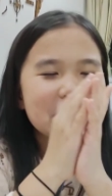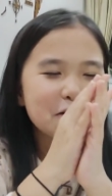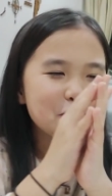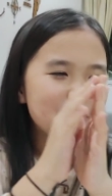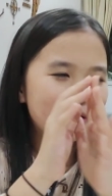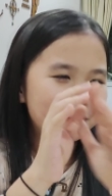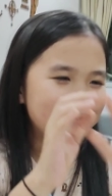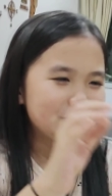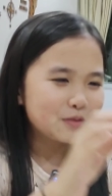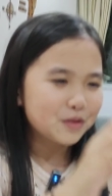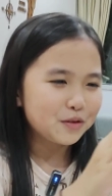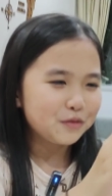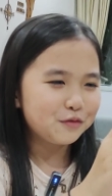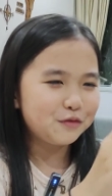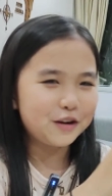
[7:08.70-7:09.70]
it will
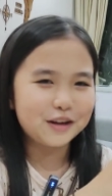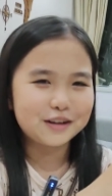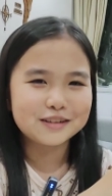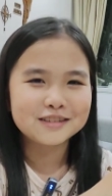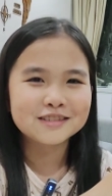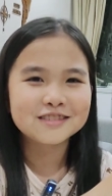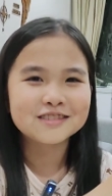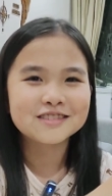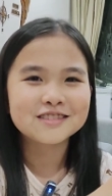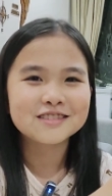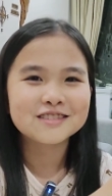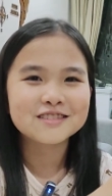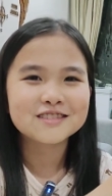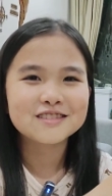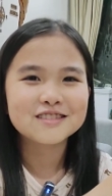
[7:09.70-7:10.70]
fit.
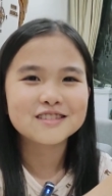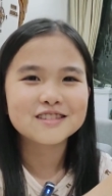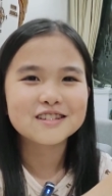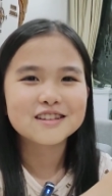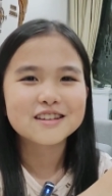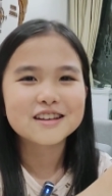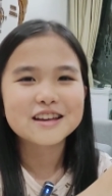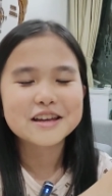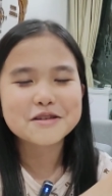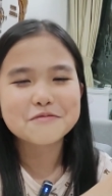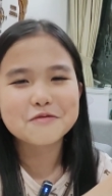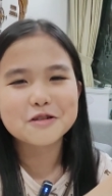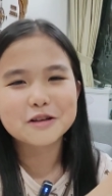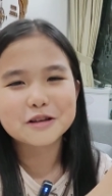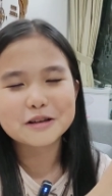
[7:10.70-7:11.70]
It